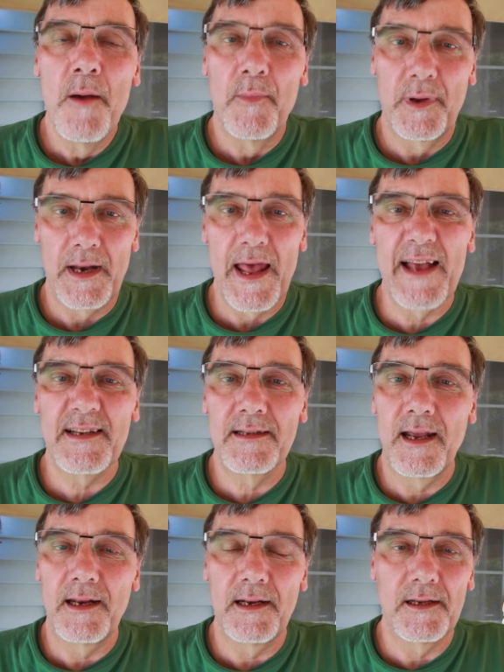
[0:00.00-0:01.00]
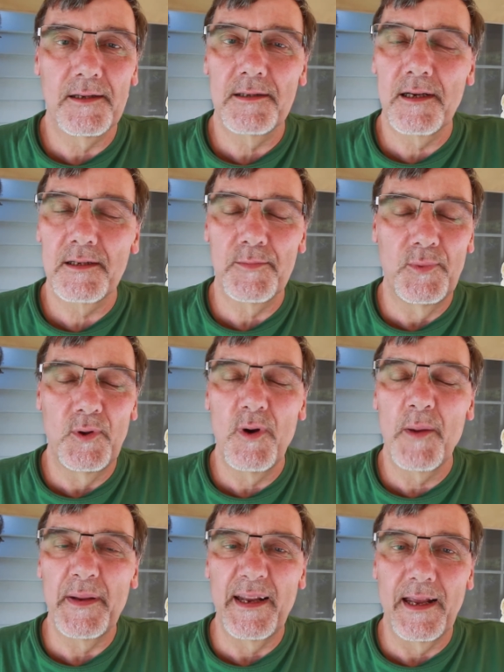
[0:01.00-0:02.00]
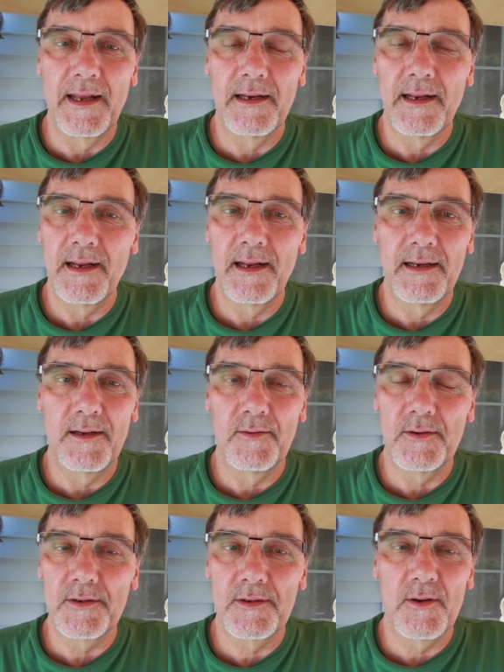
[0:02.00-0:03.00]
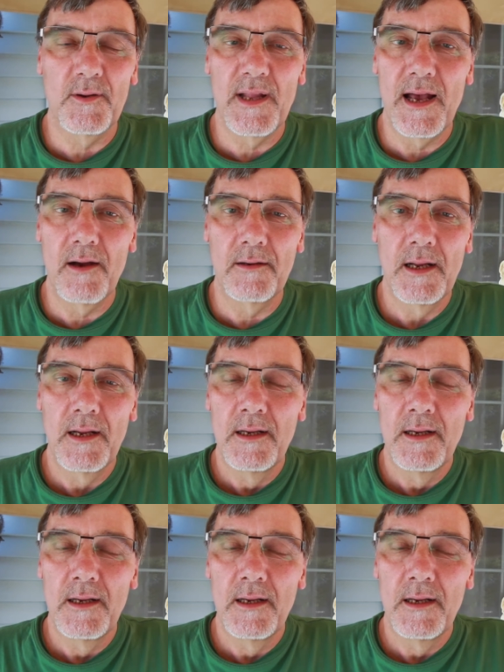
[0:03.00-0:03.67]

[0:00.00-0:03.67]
but last night it just blew up again, and it was so loud.